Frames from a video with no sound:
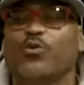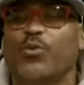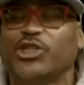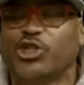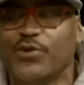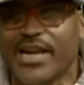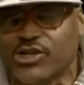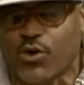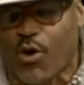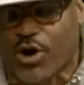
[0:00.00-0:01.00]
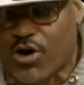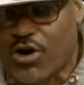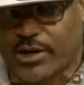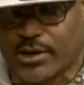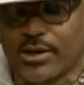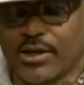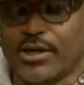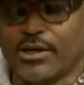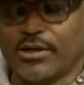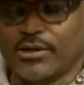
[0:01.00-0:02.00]
what you need to work on,
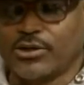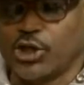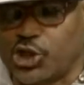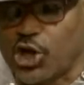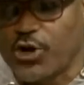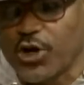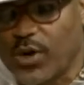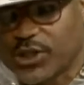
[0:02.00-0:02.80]
to show you what's